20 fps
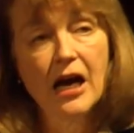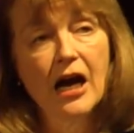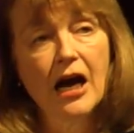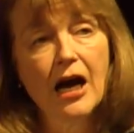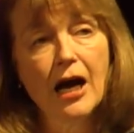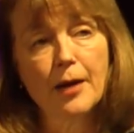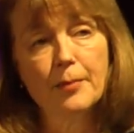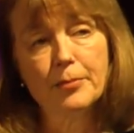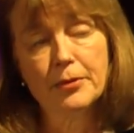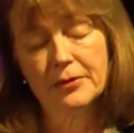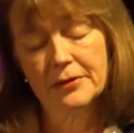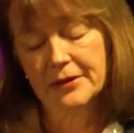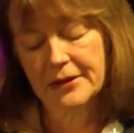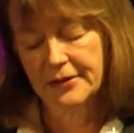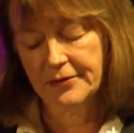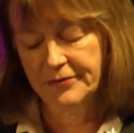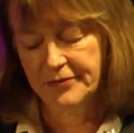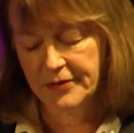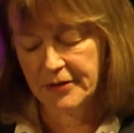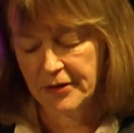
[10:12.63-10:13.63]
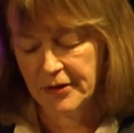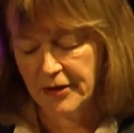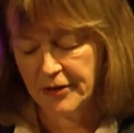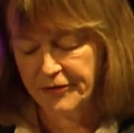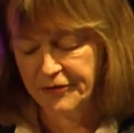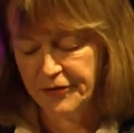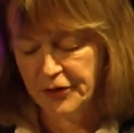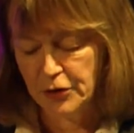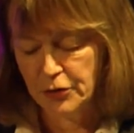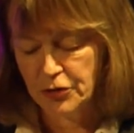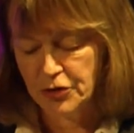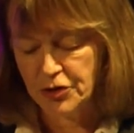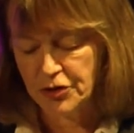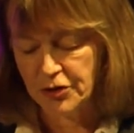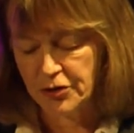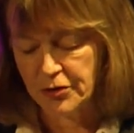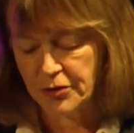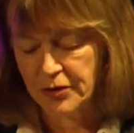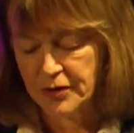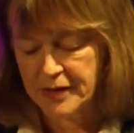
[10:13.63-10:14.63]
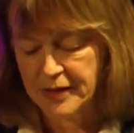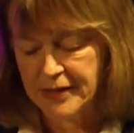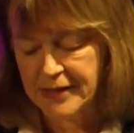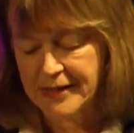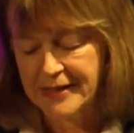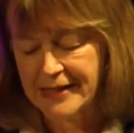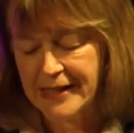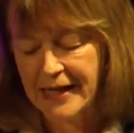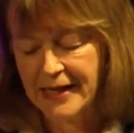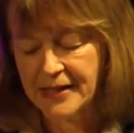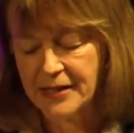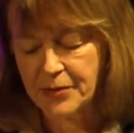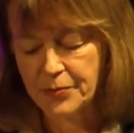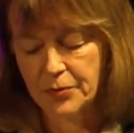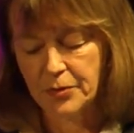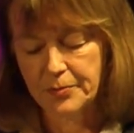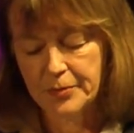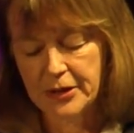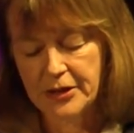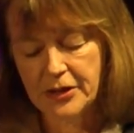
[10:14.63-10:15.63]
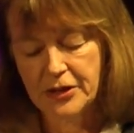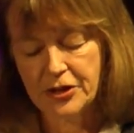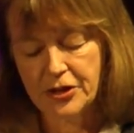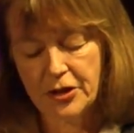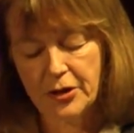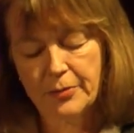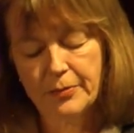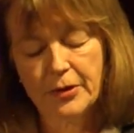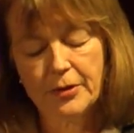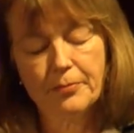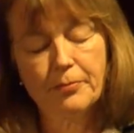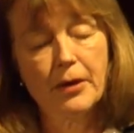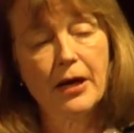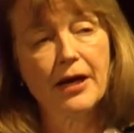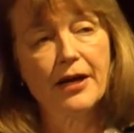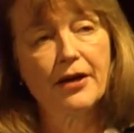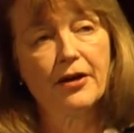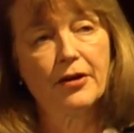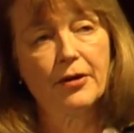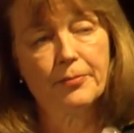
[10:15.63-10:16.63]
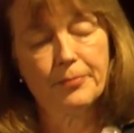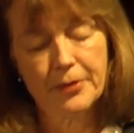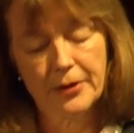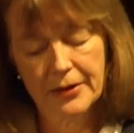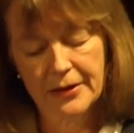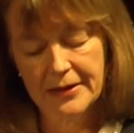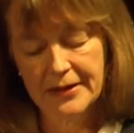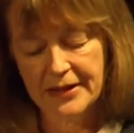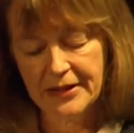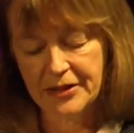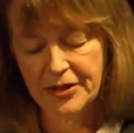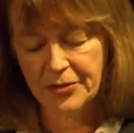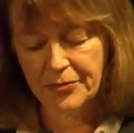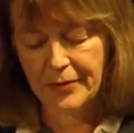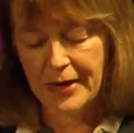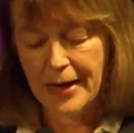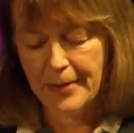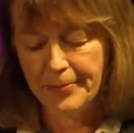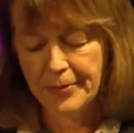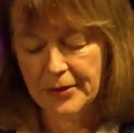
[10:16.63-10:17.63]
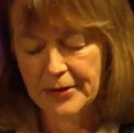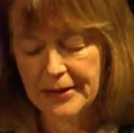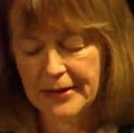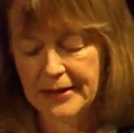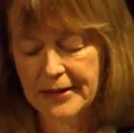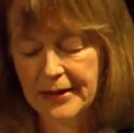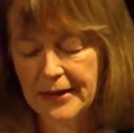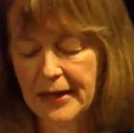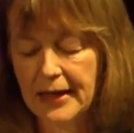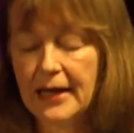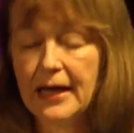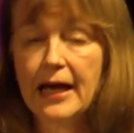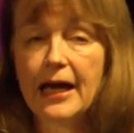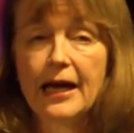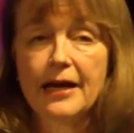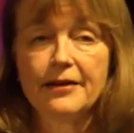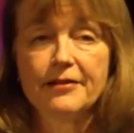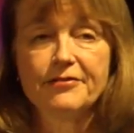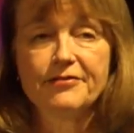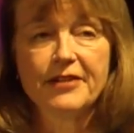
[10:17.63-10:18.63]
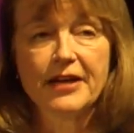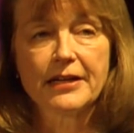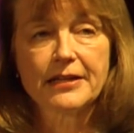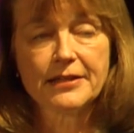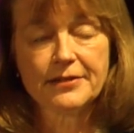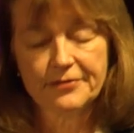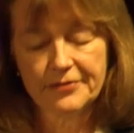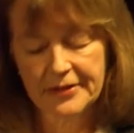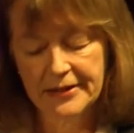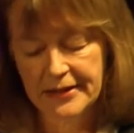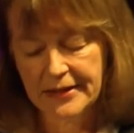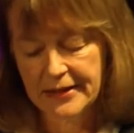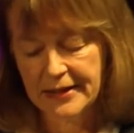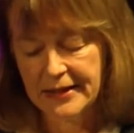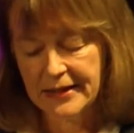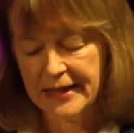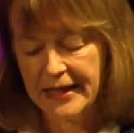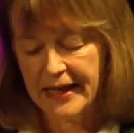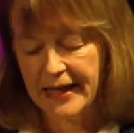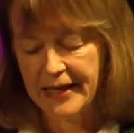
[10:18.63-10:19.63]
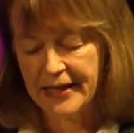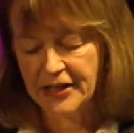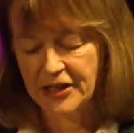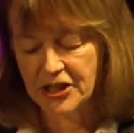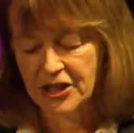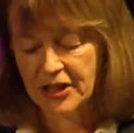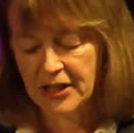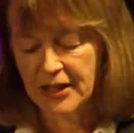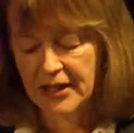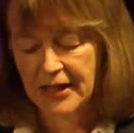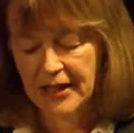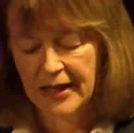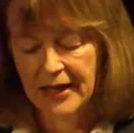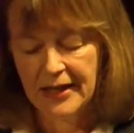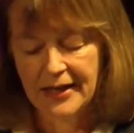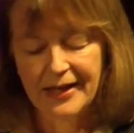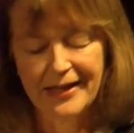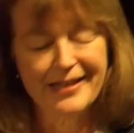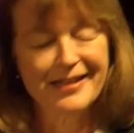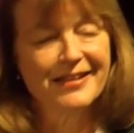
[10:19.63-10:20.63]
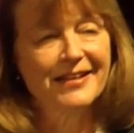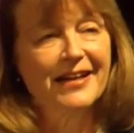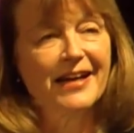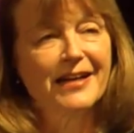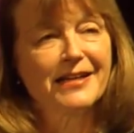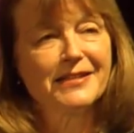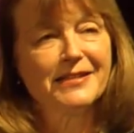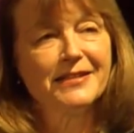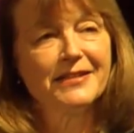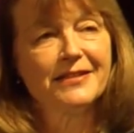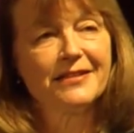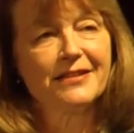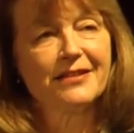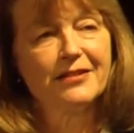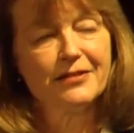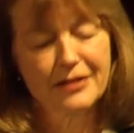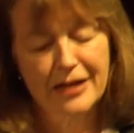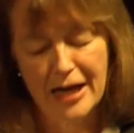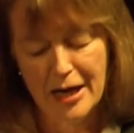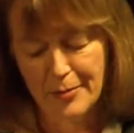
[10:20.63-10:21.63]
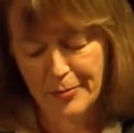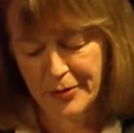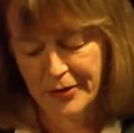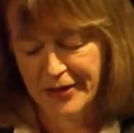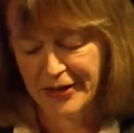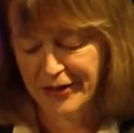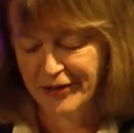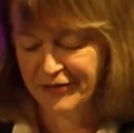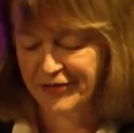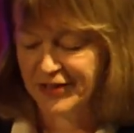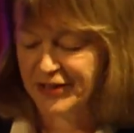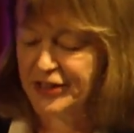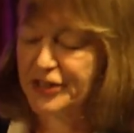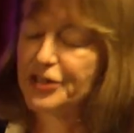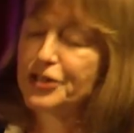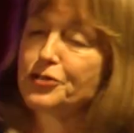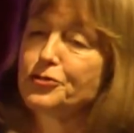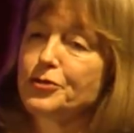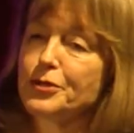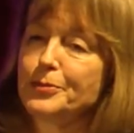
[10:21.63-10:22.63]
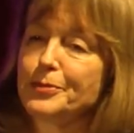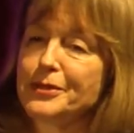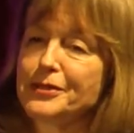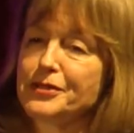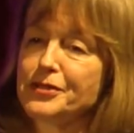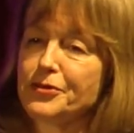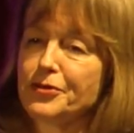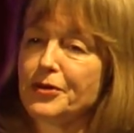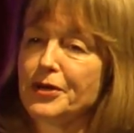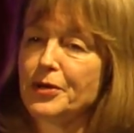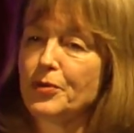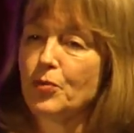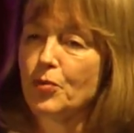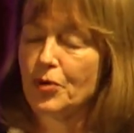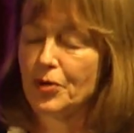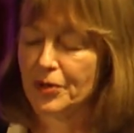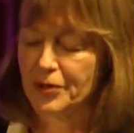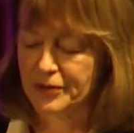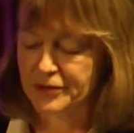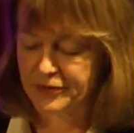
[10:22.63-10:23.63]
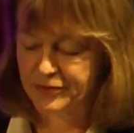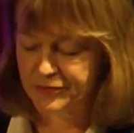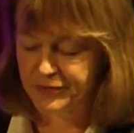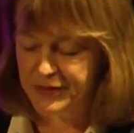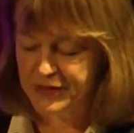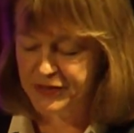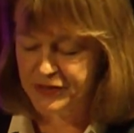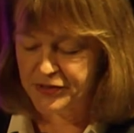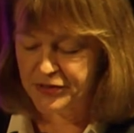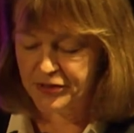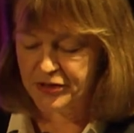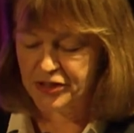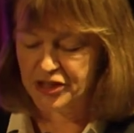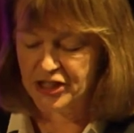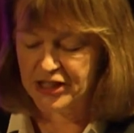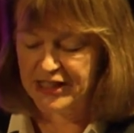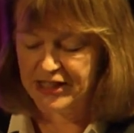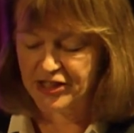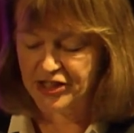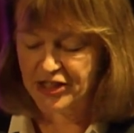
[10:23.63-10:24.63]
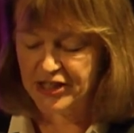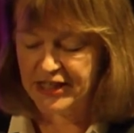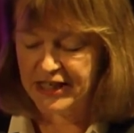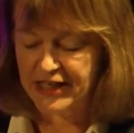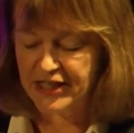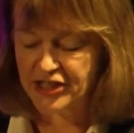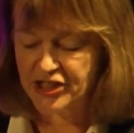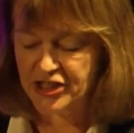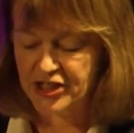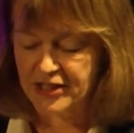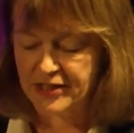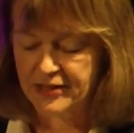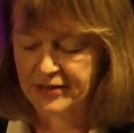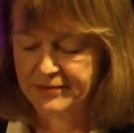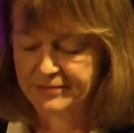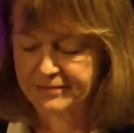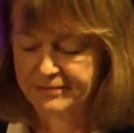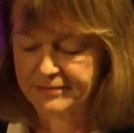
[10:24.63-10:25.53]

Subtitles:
I believe that our future success will be determined by our ability to rapidly and effectively engage in a connected, collaborative, and contributory world of research and education.